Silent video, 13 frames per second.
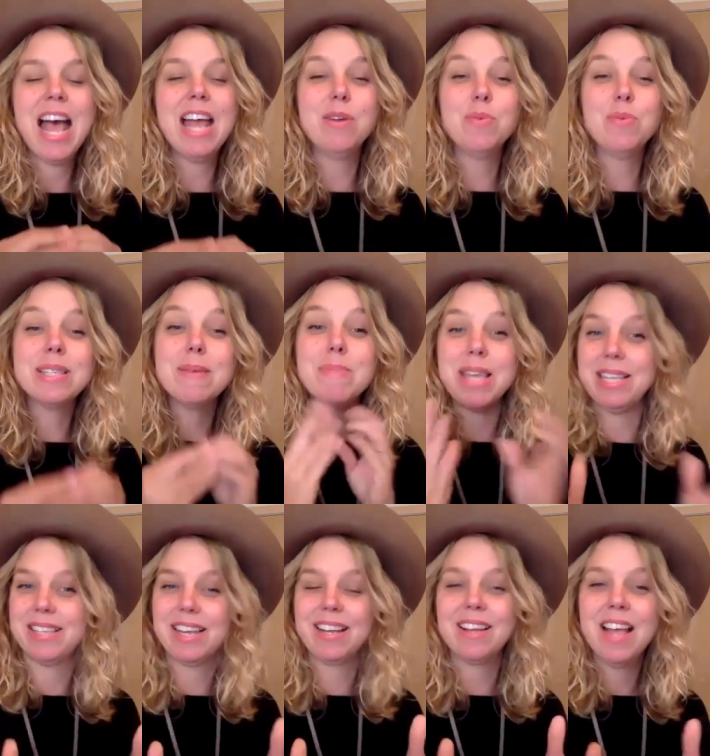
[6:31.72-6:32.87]
And it was
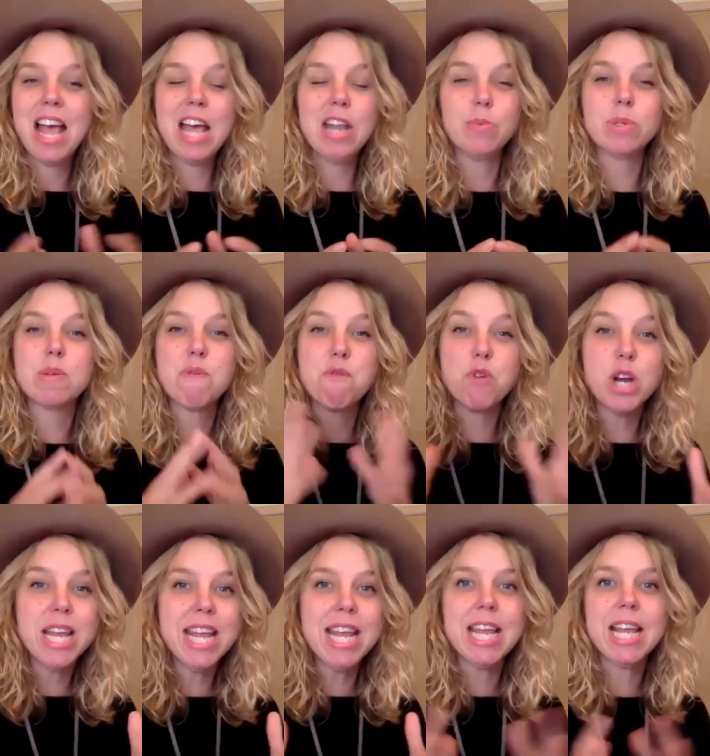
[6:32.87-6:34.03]
amazing and it was
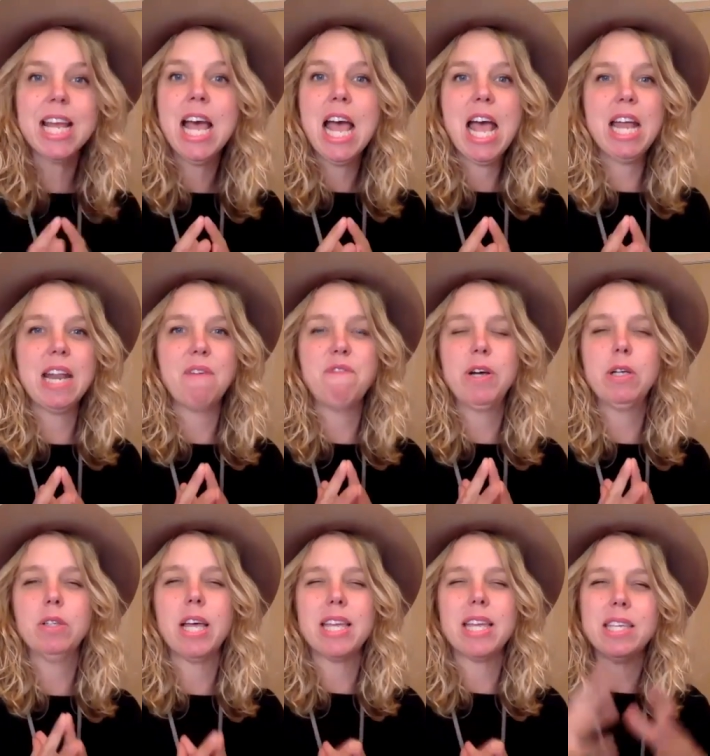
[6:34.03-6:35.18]
freeing. And I felt
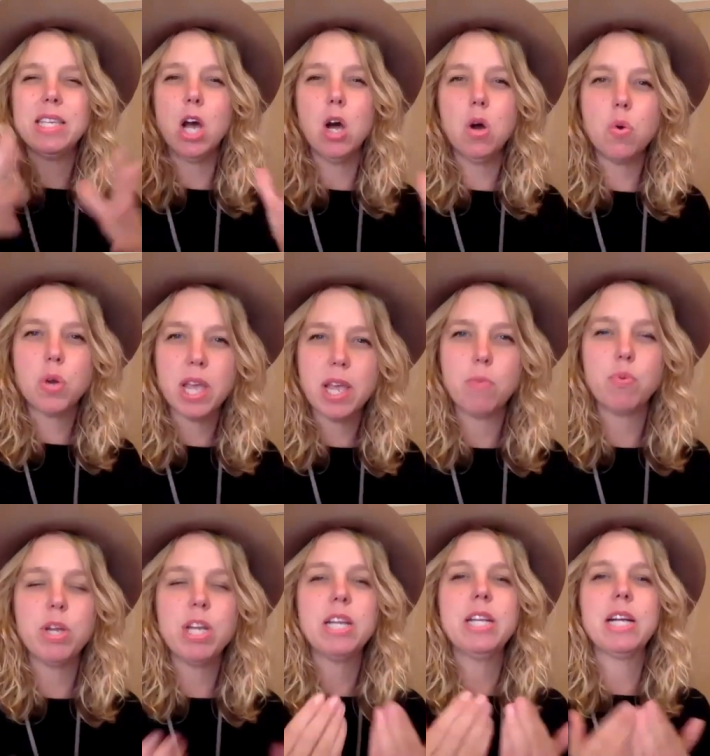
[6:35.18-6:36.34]
like, oh, okay,
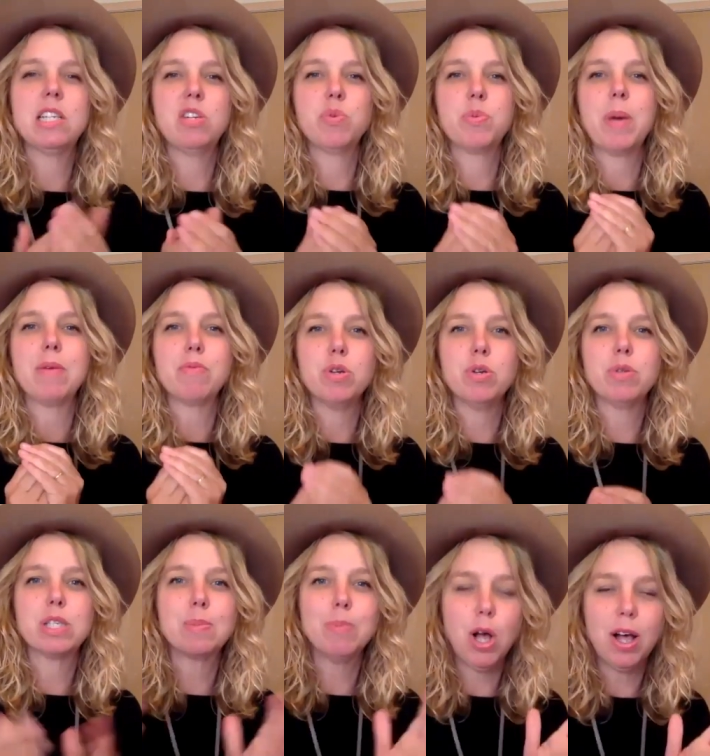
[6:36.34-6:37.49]
reconnected with my
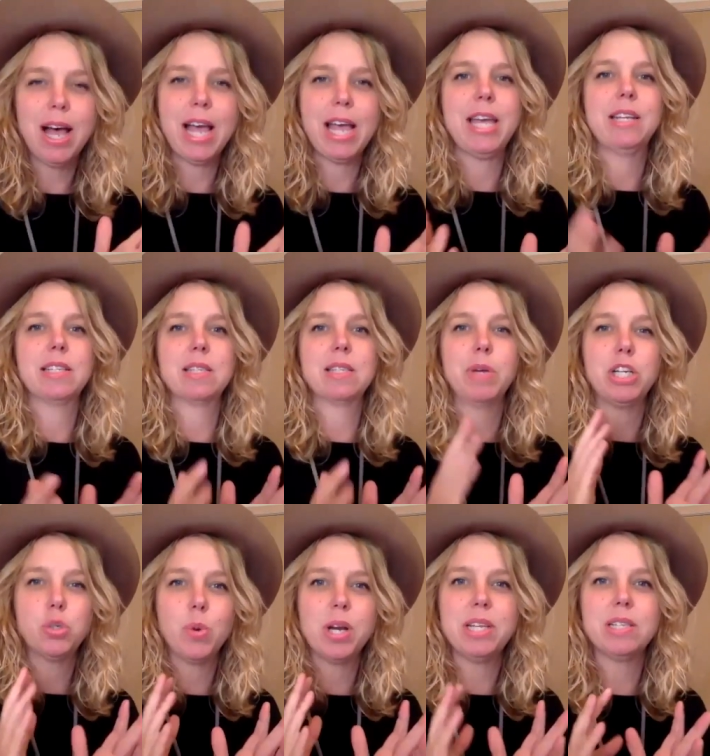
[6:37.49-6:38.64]
roots, small hiatus in my
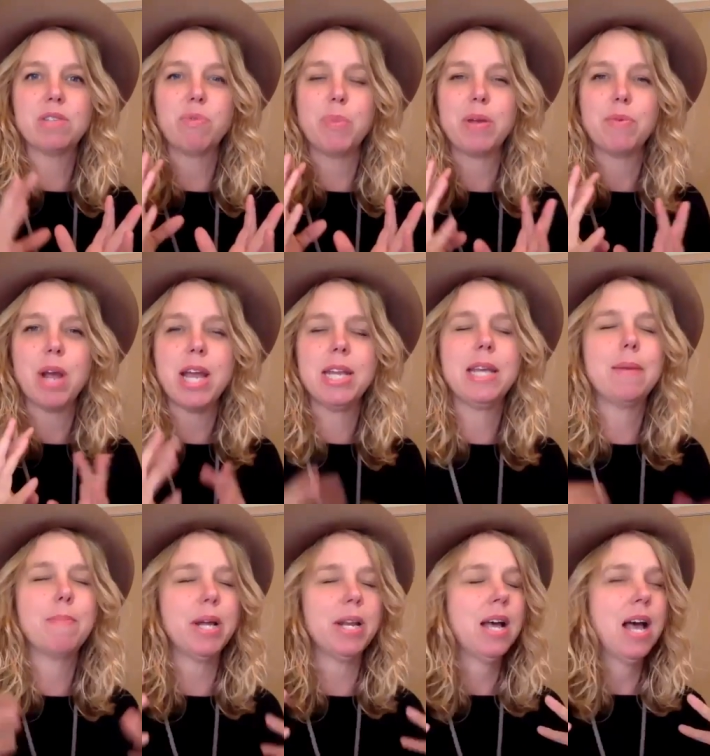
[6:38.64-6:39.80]
20s from my writing,
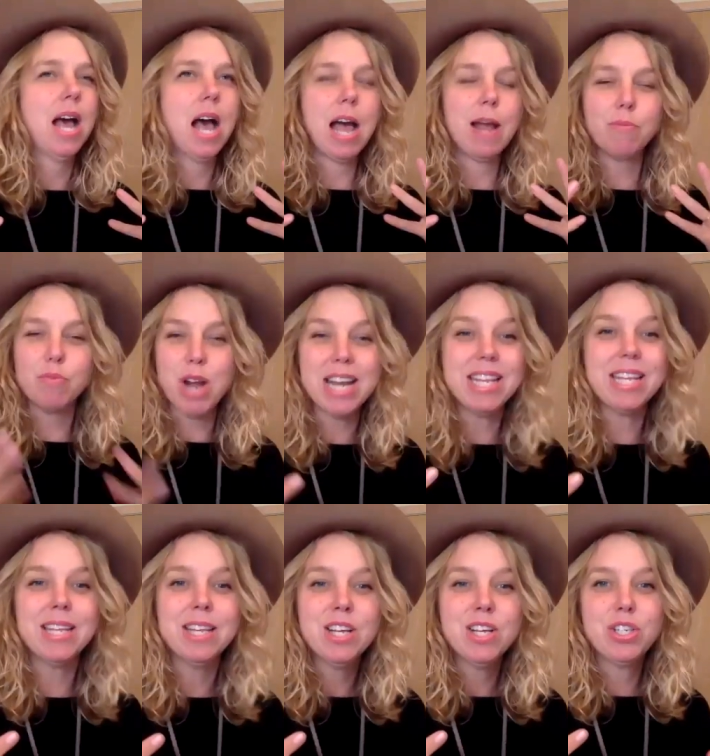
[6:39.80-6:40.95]
but I'm
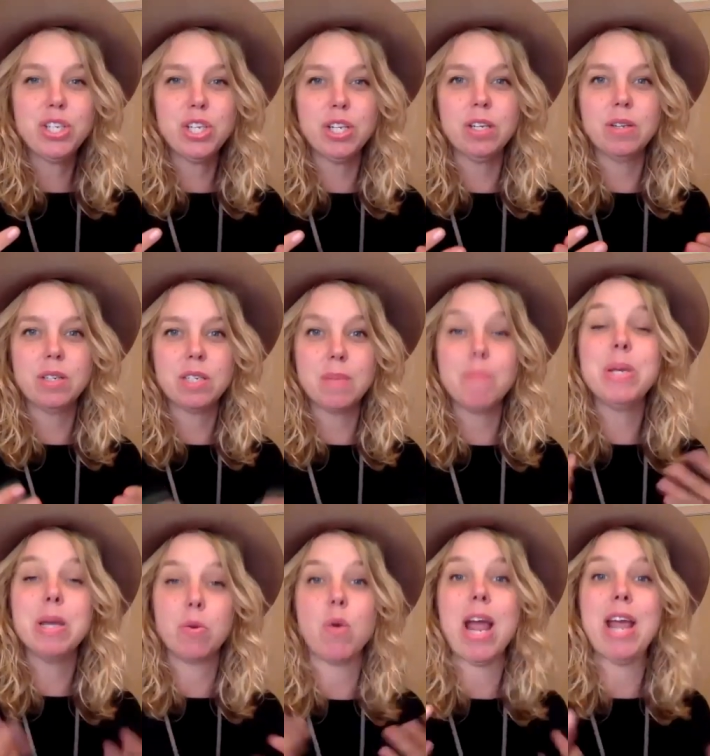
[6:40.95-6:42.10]
ready to, to be
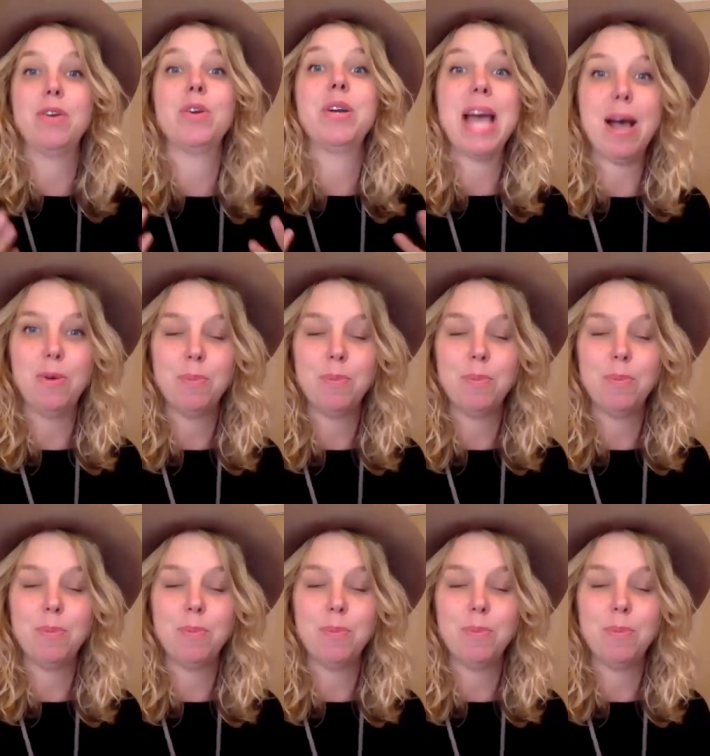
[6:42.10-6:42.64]
a writer now.